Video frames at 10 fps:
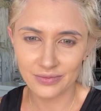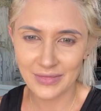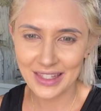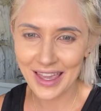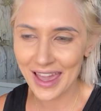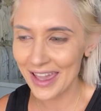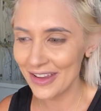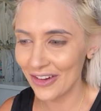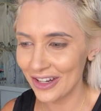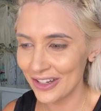Yay, you
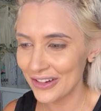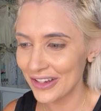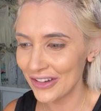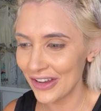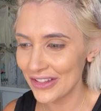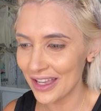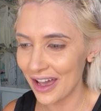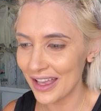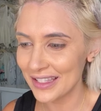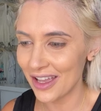ordered your kudos.
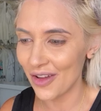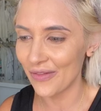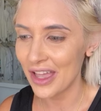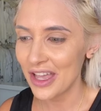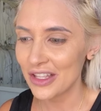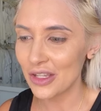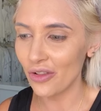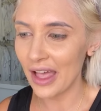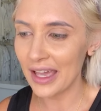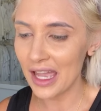Awesome. So
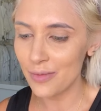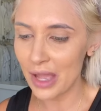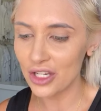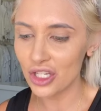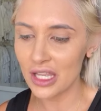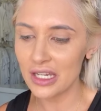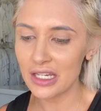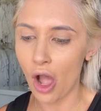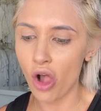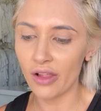like I had mentioned,
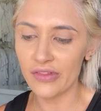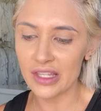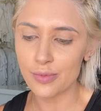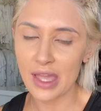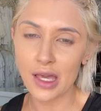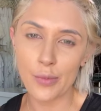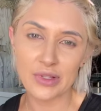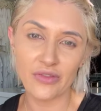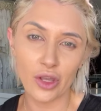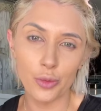all of this makeup is
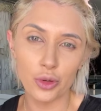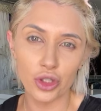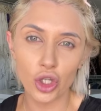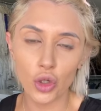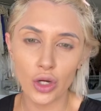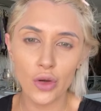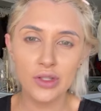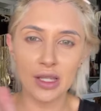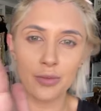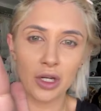available in the kudos.
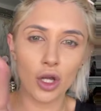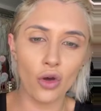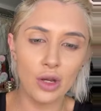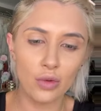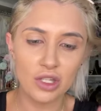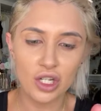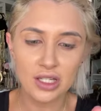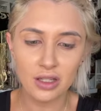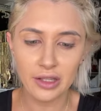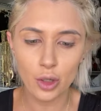I'm going to go in with just
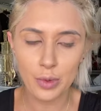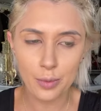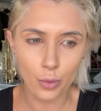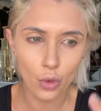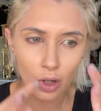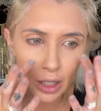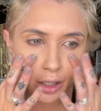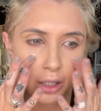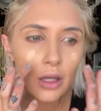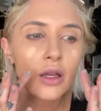a little bit more
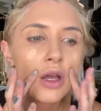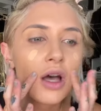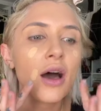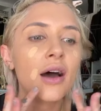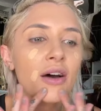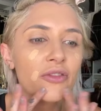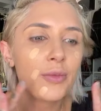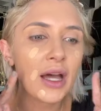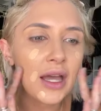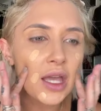of
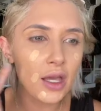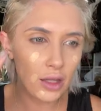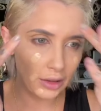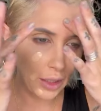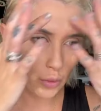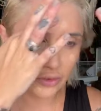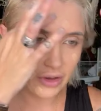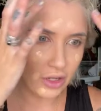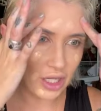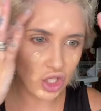my liquid
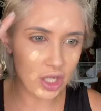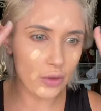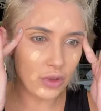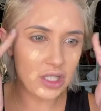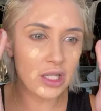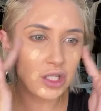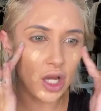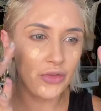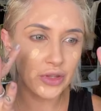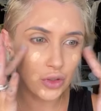foundation. We're just going to
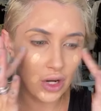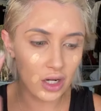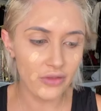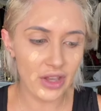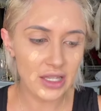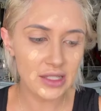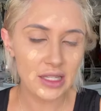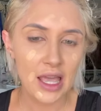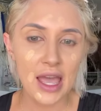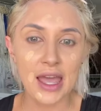dot this around her face.
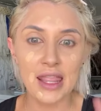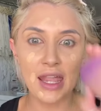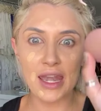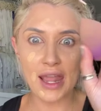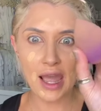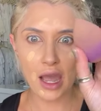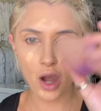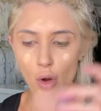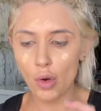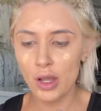And then
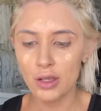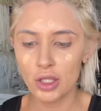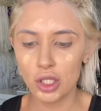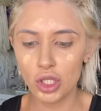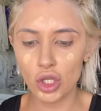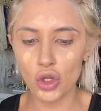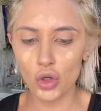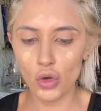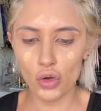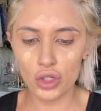now,
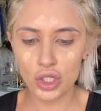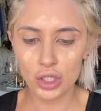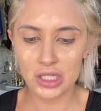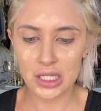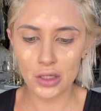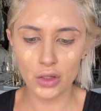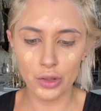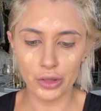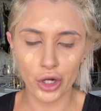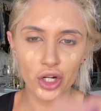huge deal
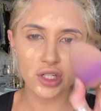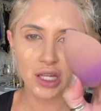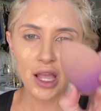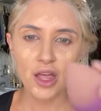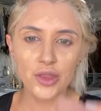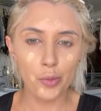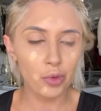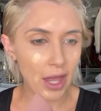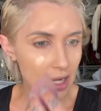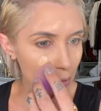alert. The
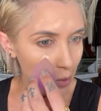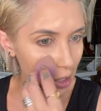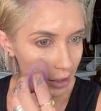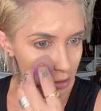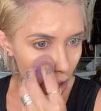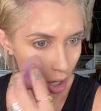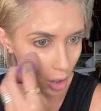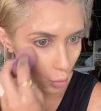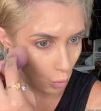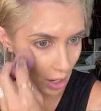blending buds are
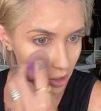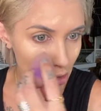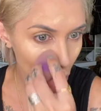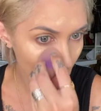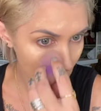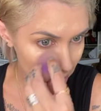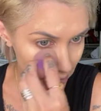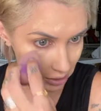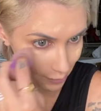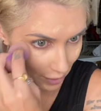what you want,
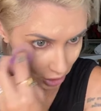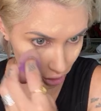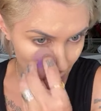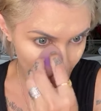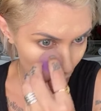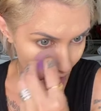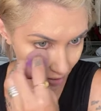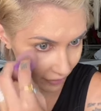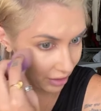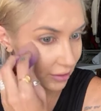especially if you have
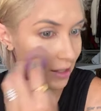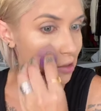fine lines